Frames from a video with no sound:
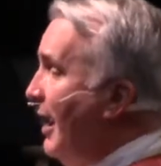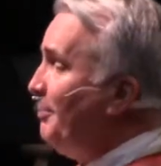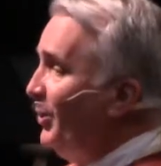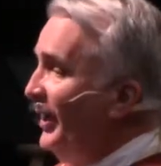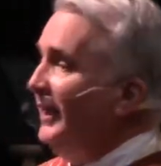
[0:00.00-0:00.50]

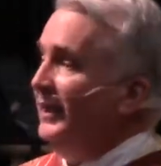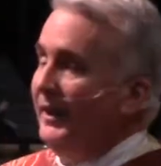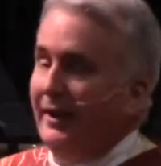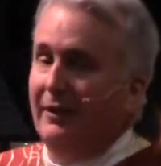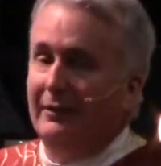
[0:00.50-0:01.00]
operating
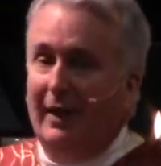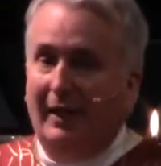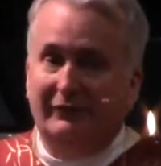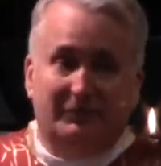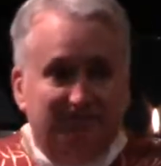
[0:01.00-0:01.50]
in our
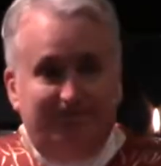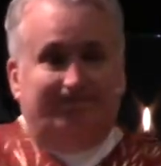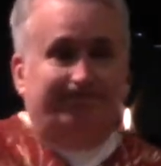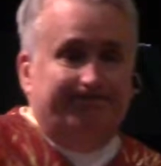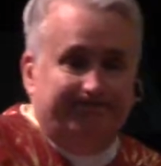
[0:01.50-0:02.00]
lives.
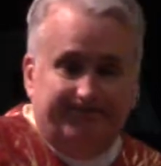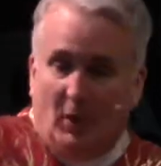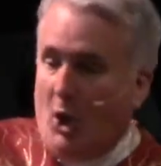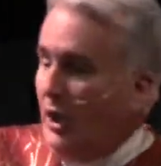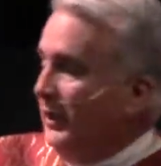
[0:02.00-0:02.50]

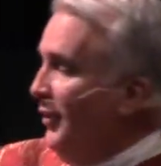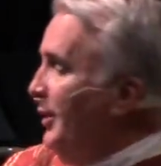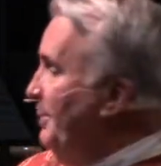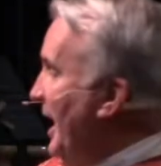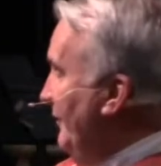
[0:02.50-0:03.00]
All of the
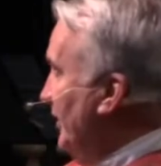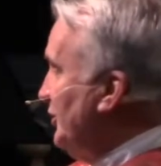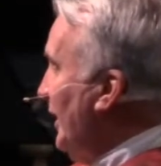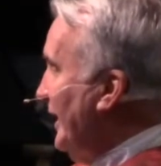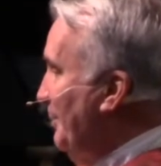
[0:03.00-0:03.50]
above.
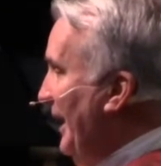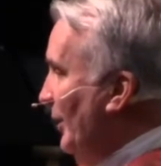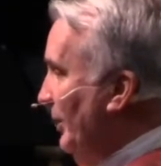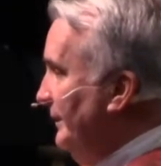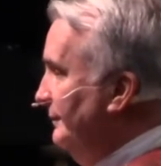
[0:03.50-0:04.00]
It's like a
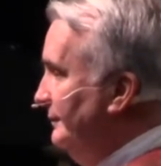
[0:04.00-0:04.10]
banquet.